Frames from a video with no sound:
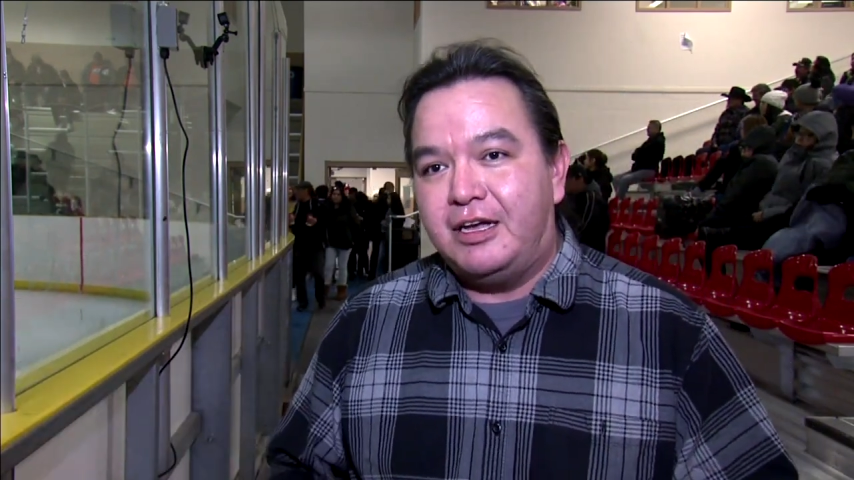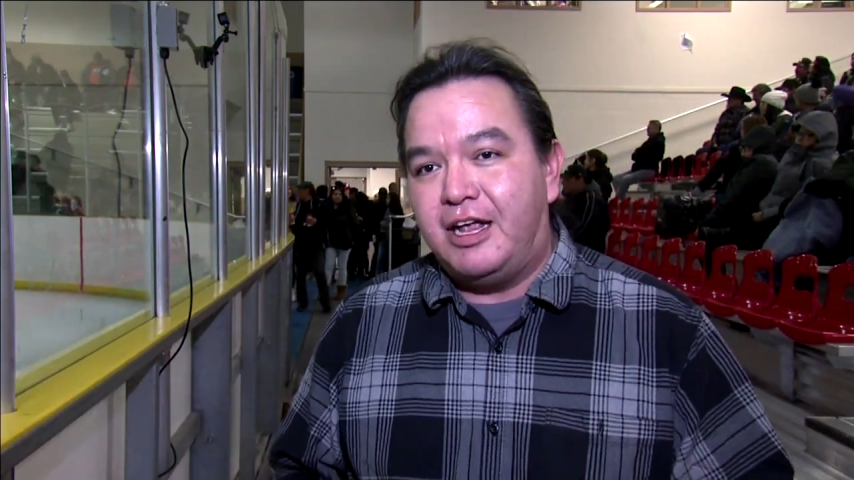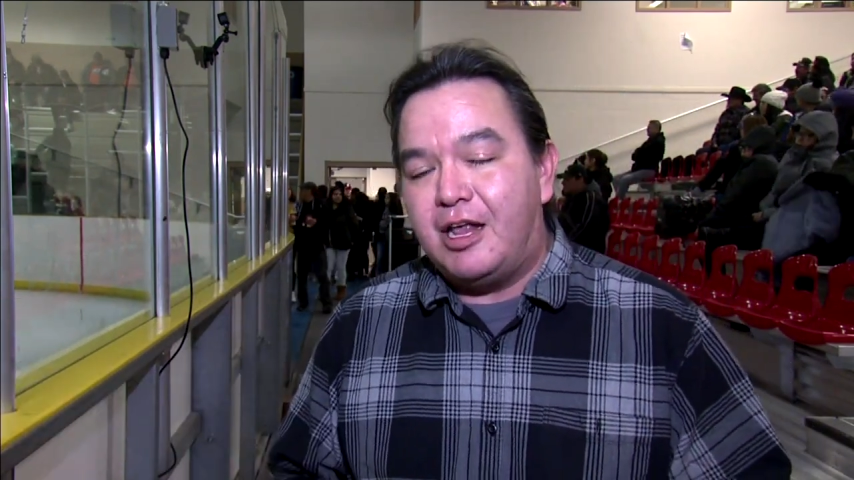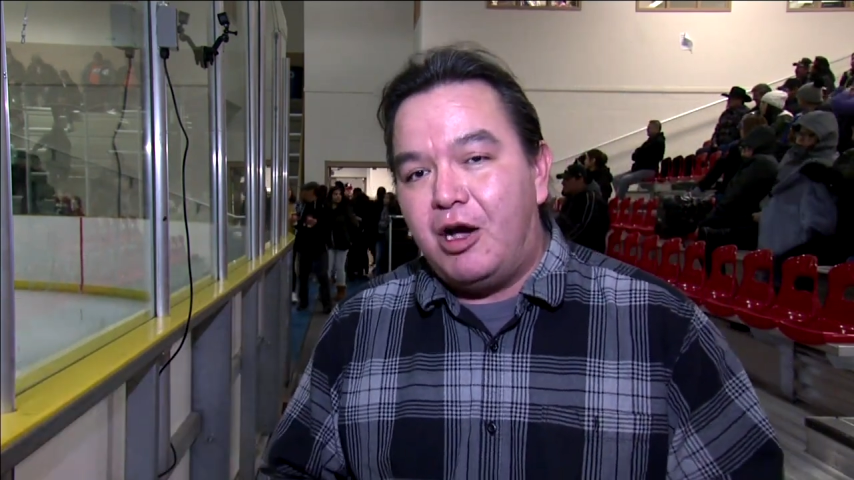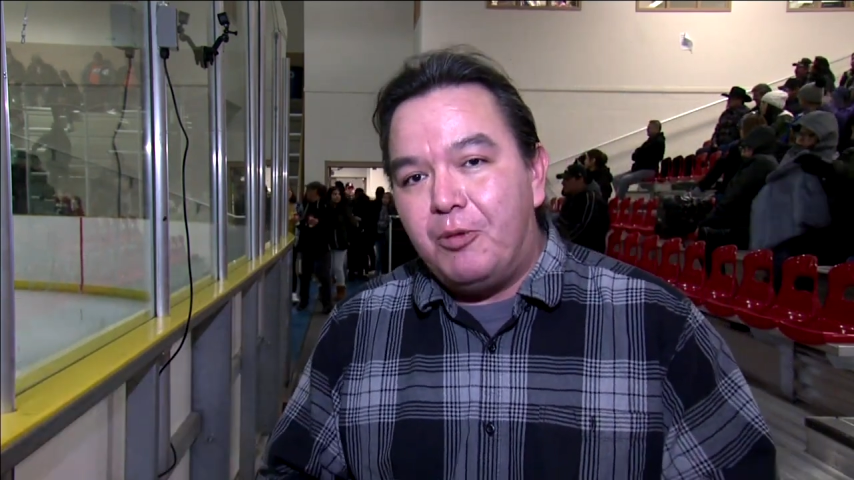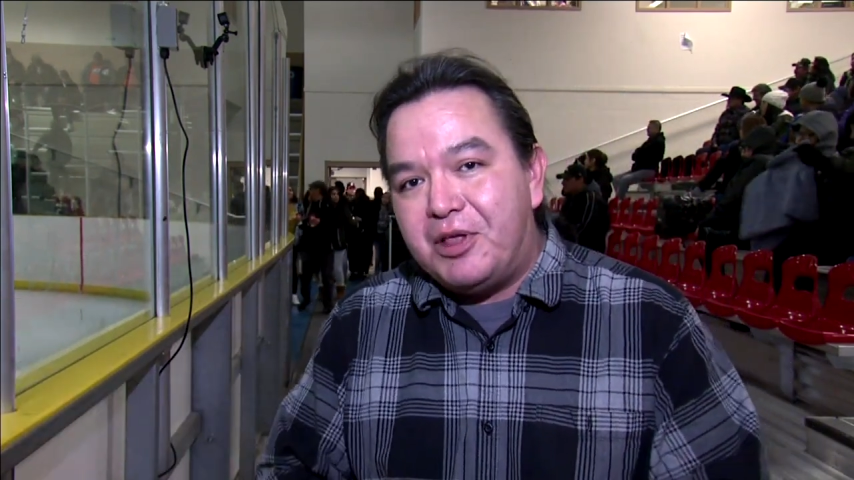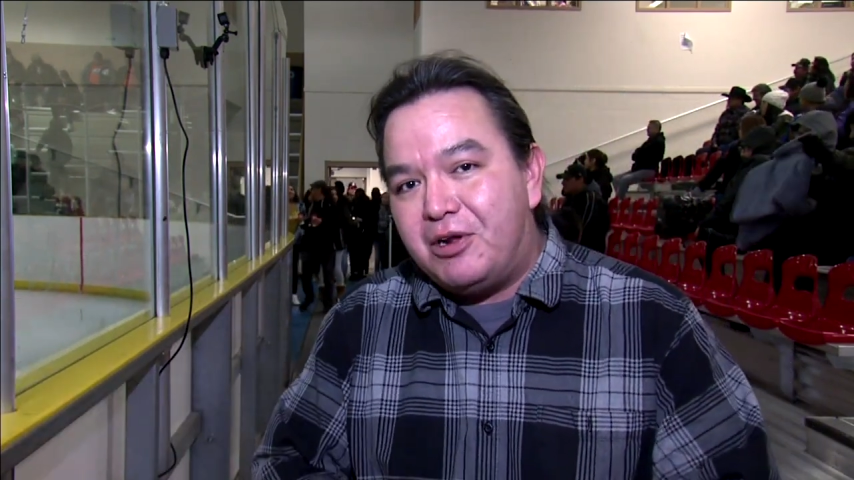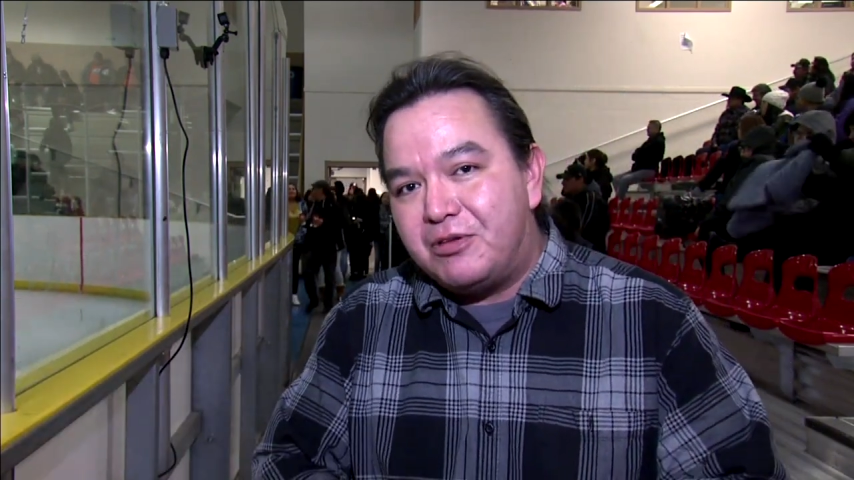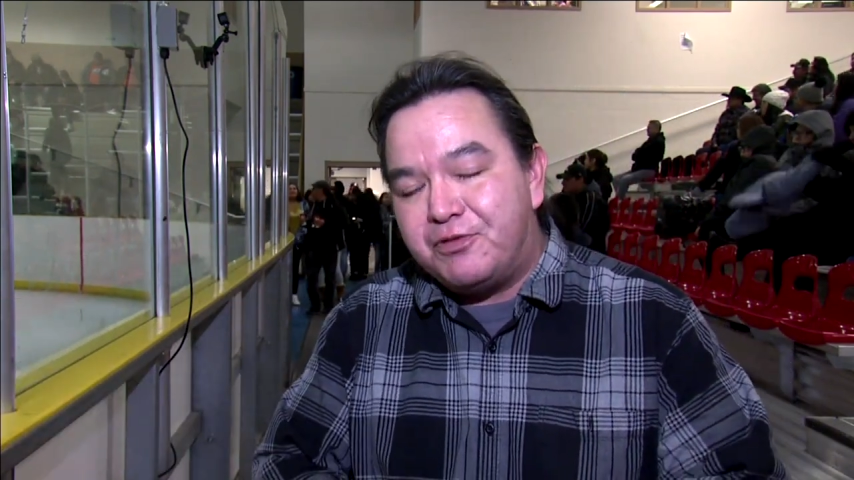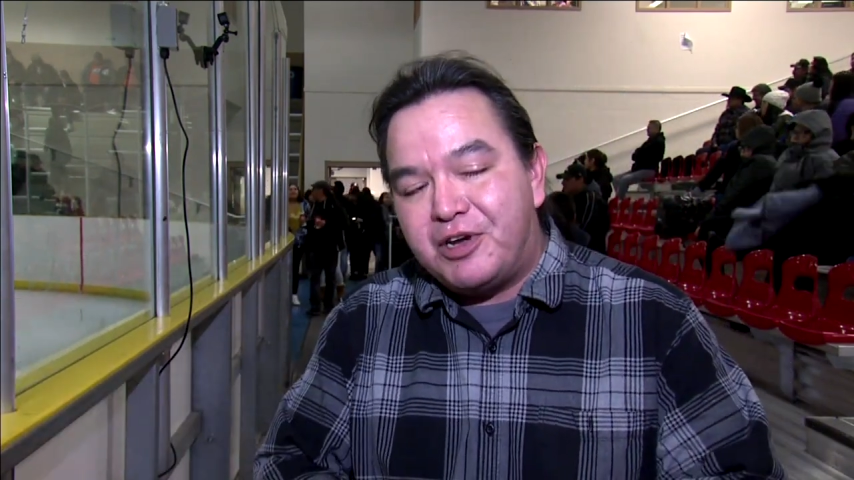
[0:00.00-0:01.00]
and I hope they
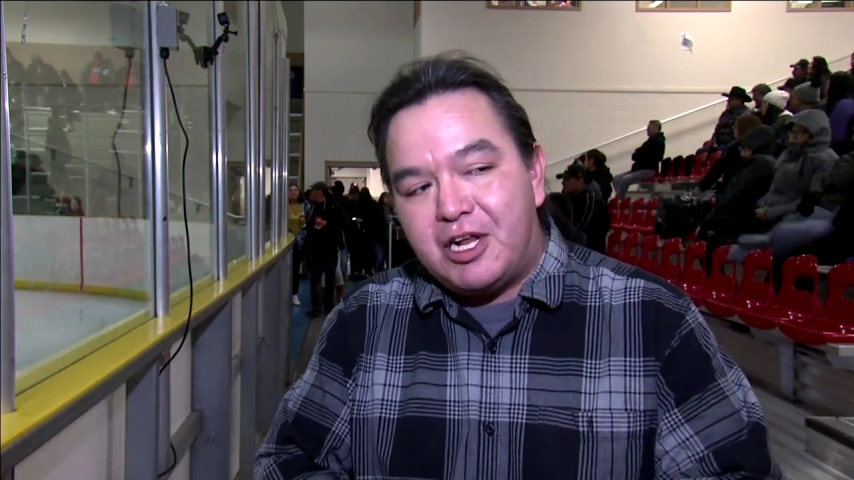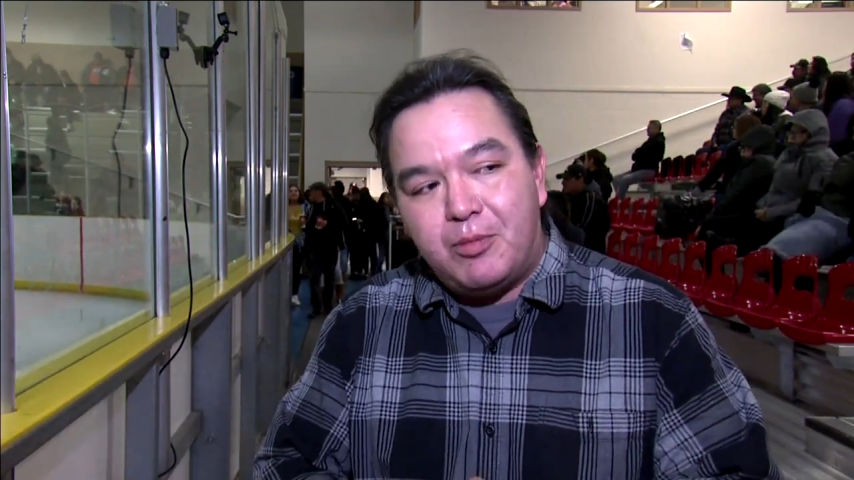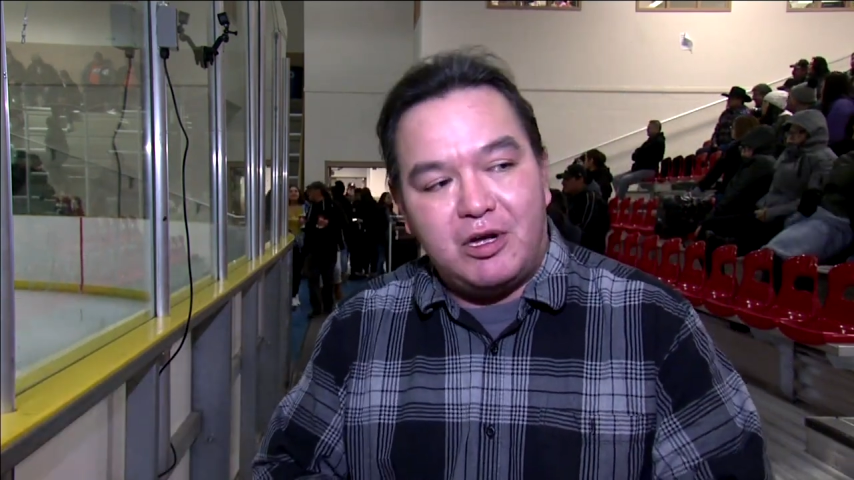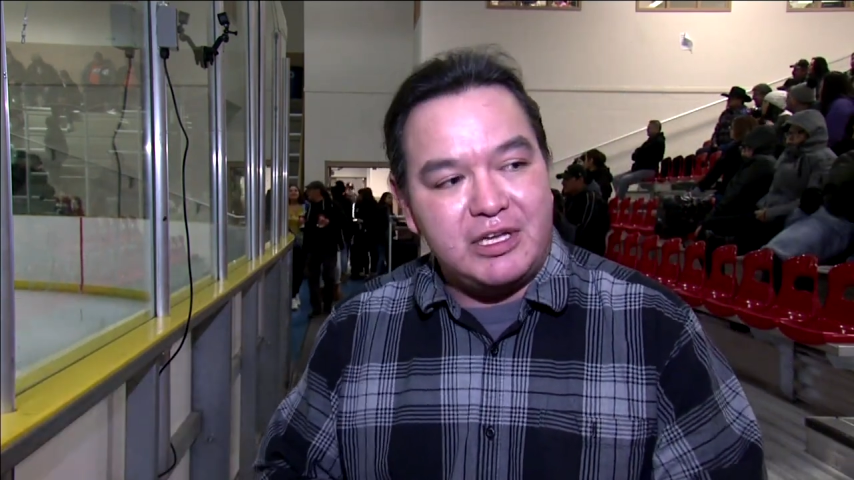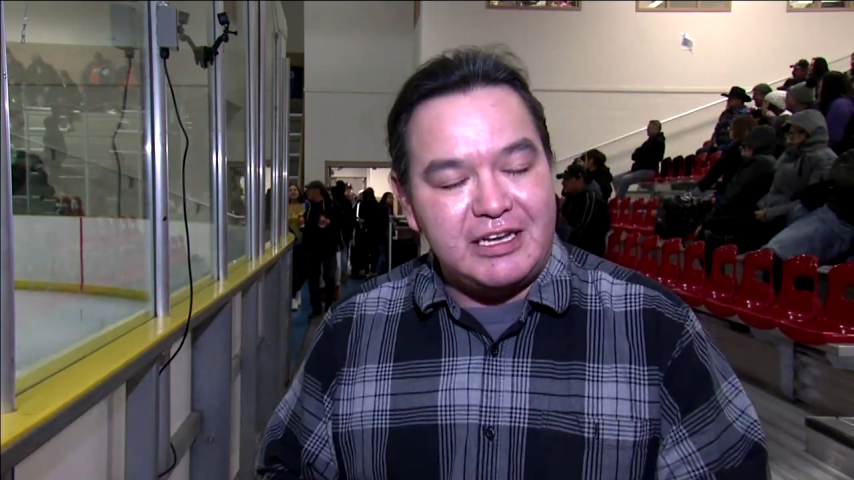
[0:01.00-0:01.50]
don't forget about it